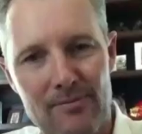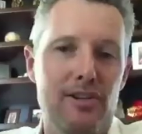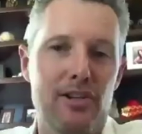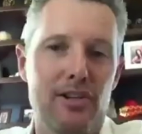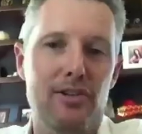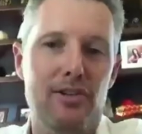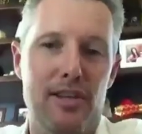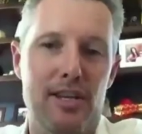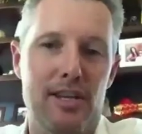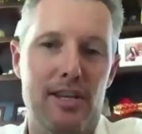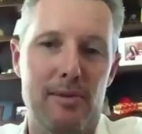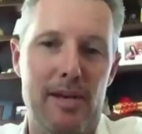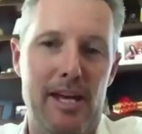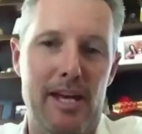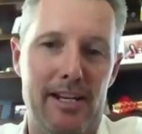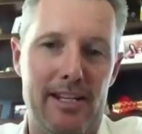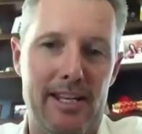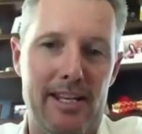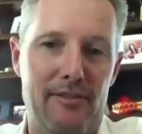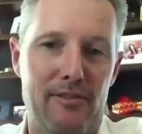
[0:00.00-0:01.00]
You think
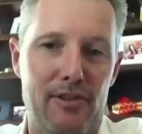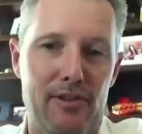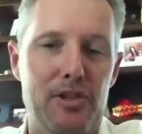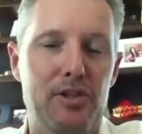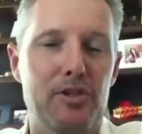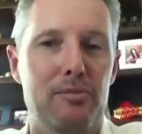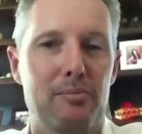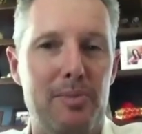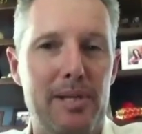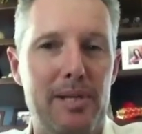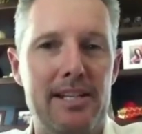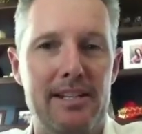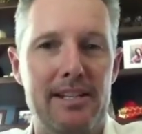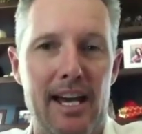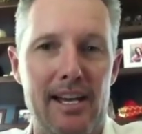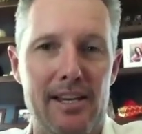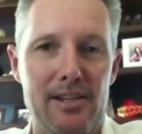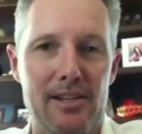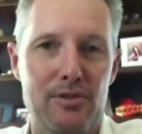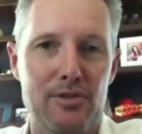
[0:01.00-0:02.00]
about it, Gav, on your big
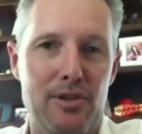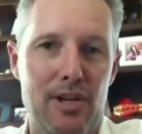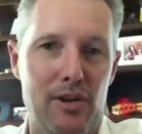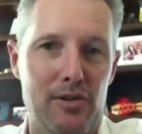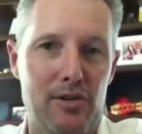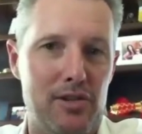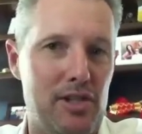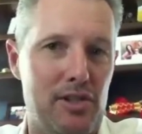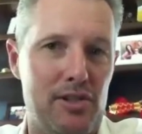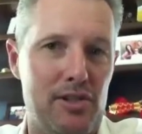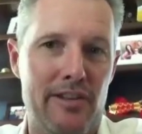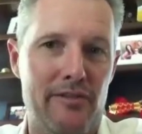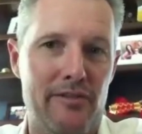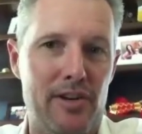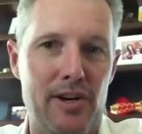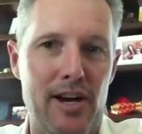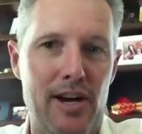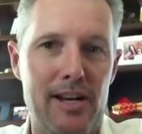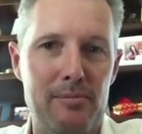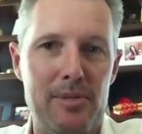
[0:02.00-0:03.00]
days, you're coaching
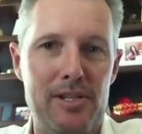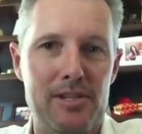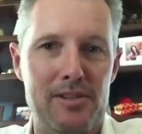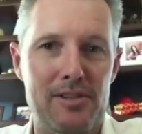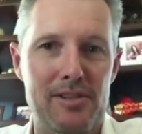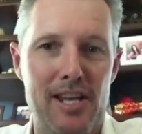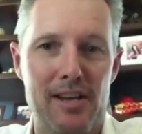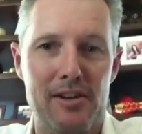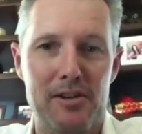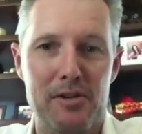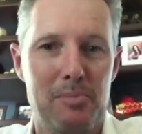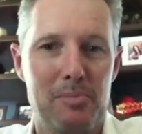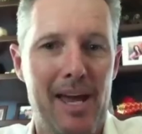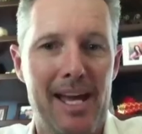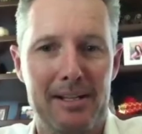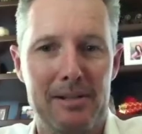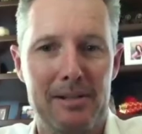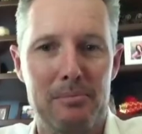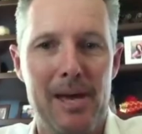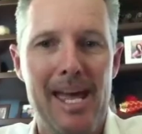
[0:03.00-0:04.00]
7 or 8 business owners
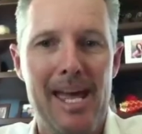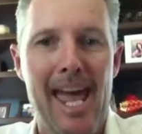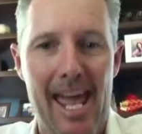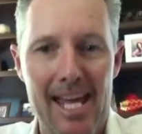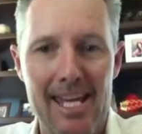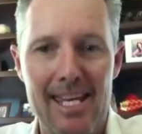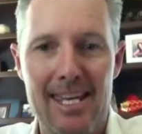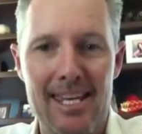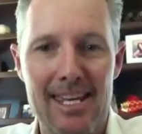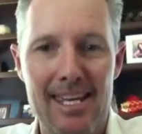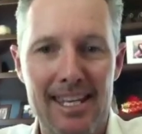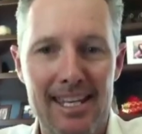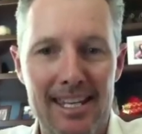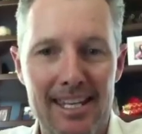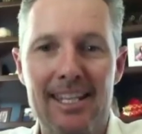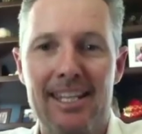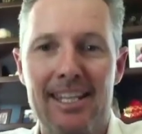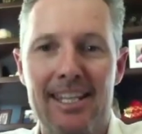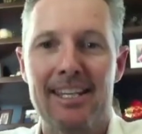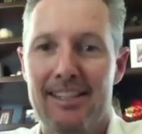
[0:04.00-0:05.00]
back to back.
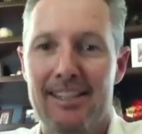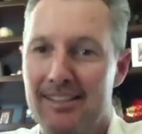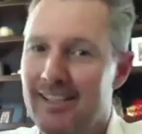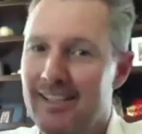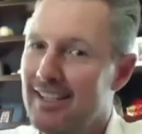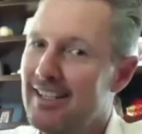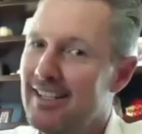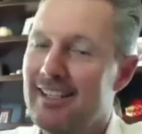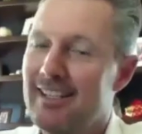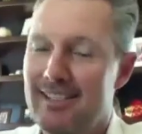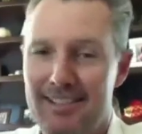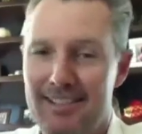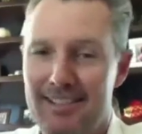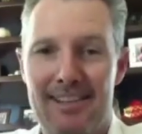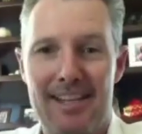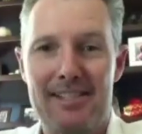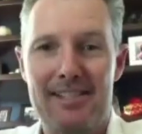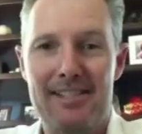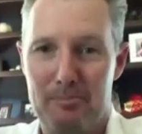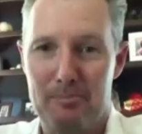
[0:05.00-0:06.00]

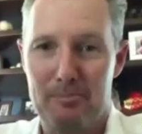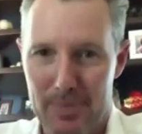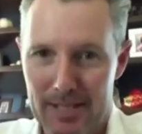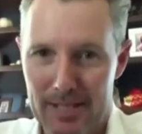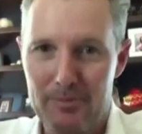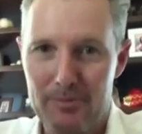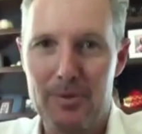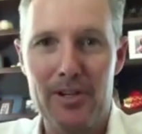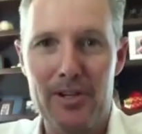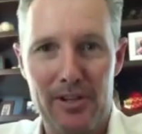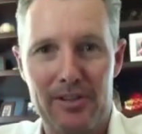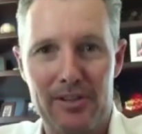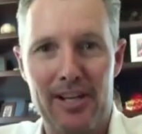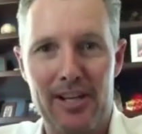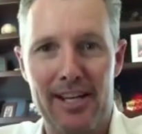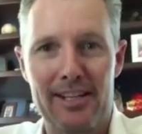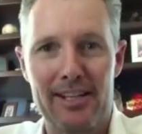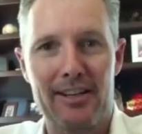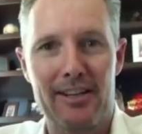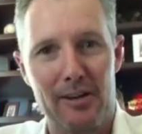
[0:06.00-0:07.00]
That's a big work
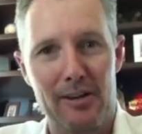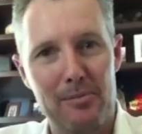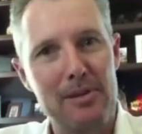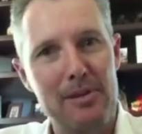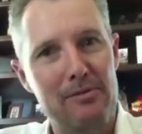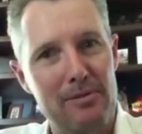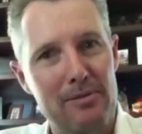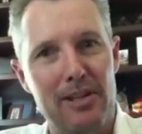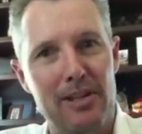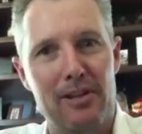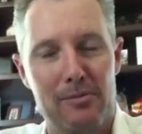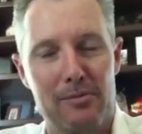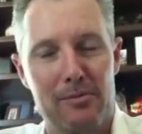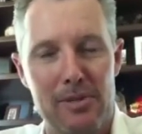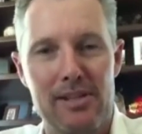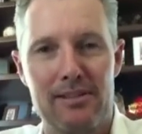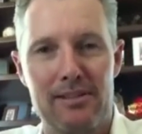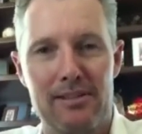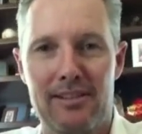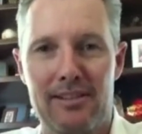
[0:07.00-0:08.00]
day. You got
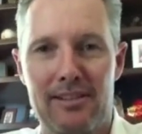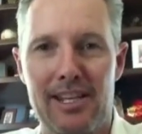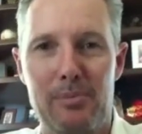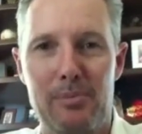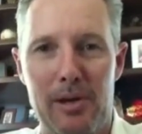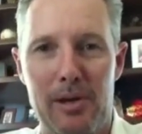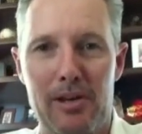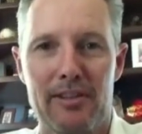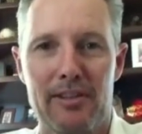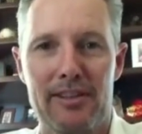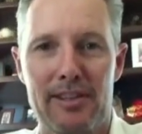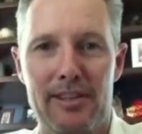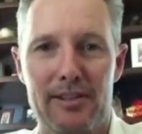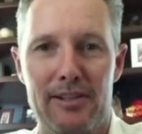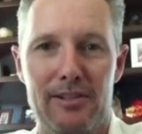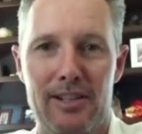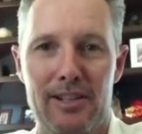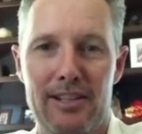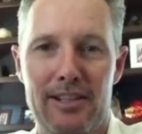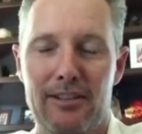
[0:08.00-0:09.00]
to keep healthy and
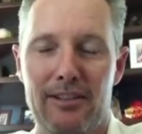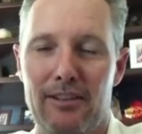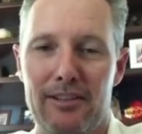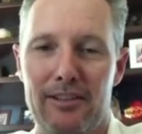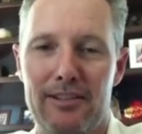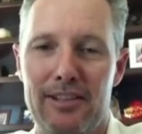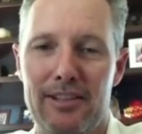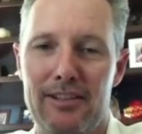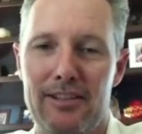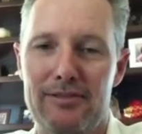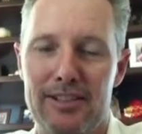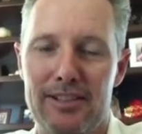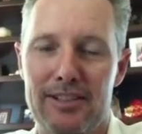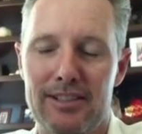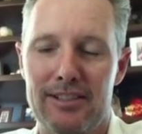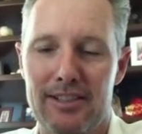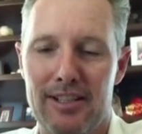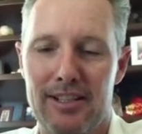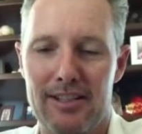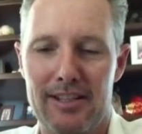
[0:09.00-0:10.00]
all that sort of stuff.
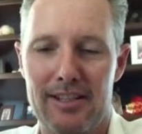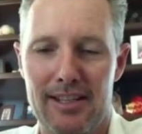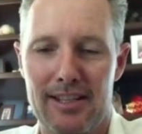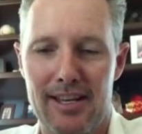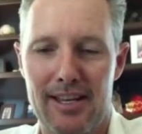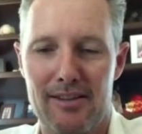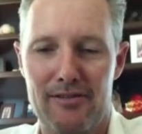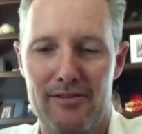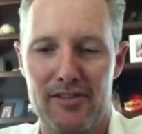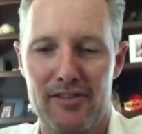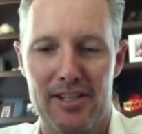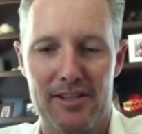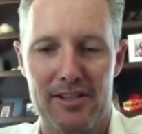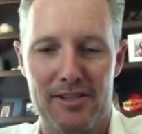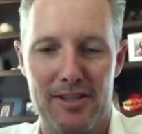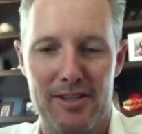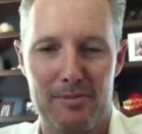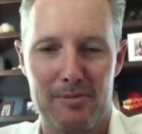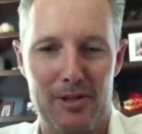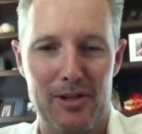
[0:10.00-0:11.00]
I think our
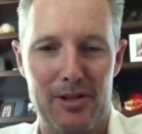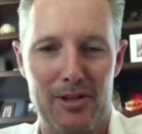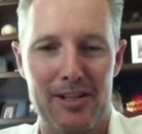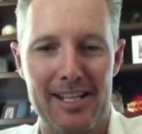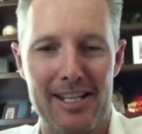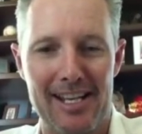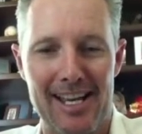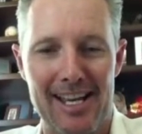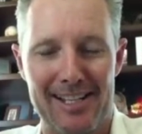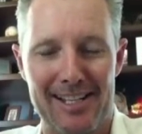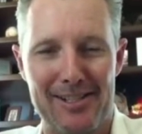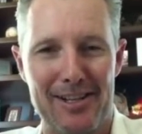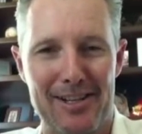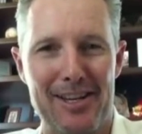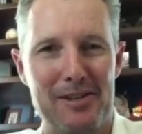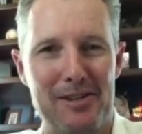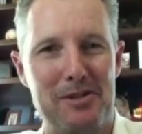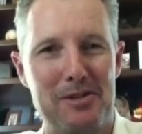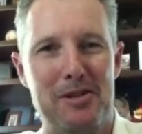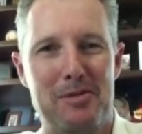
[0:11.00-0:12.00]
fitness community at Action
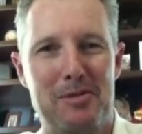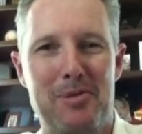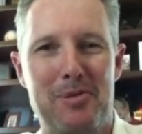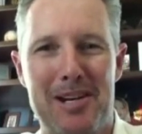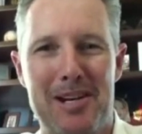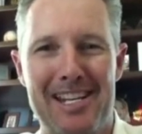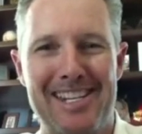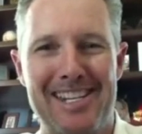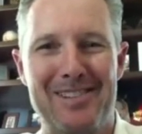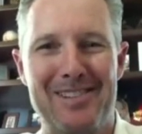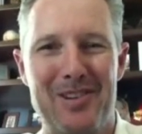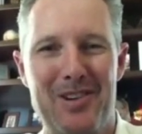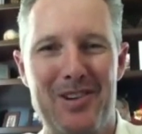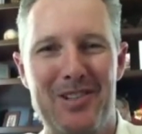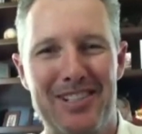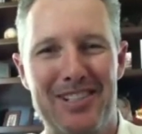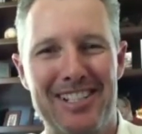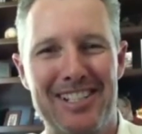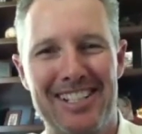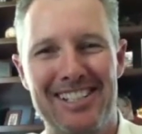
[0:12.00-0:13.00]
Coach is pretty
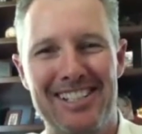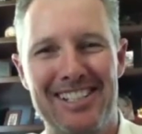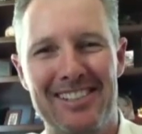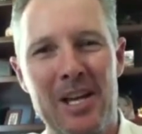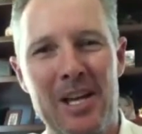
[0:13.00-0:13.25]
strong too.